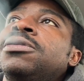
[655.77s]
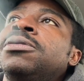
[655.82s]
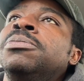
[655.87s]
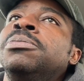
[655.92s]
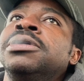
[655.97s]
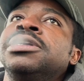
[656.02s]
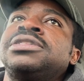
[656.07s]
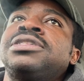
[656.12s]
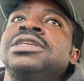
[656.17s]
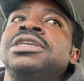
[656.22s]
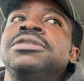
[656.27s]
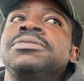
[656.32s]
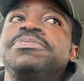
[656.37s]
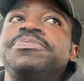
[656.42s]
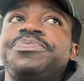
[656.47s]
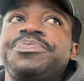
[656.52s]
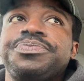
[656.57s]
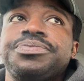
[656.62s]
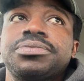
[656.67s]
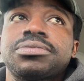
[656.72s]
But see,
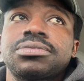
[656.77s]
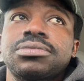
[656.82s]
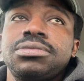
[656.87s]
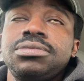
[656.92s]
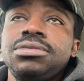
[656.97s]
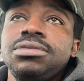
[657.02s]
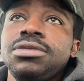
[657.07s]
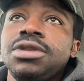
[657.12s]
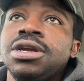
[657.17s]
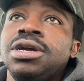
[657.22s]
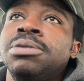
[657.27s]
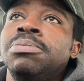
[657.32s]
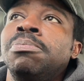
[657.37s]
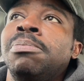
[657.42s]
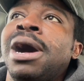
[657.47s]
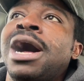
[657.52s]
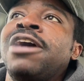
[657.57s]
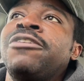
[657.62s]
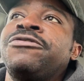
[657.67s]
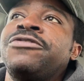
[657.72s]

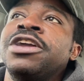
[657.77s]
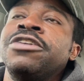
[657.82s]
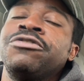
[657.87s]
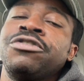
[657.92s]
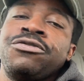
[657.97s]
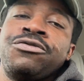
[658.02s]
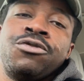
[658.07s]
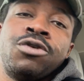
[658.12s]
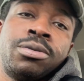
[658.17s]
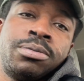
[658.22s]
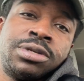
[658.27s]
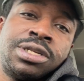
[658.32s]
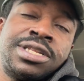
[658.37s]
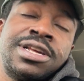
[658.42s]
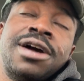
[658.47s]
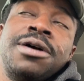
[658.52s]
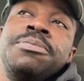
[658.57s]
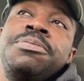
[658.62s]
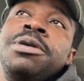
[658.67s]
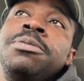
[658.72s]
my favorite form of
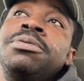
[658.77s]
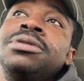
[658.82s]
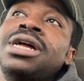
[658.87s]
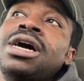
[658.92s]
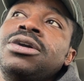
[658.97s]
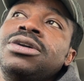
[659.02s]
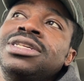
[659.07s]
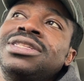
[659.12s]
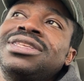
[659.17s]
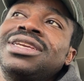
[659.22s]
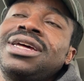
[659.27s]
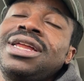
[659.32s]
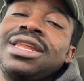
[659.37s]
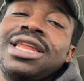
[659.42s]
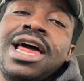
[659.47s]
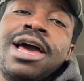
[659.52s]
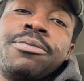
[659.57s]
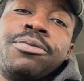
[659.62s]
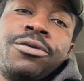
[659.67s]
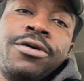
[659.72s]
shouting people out is to
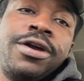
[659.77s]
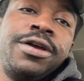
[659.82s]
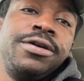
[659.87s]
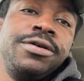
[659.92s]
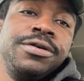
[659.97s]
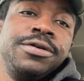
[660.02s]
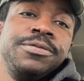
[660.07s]
collaborate.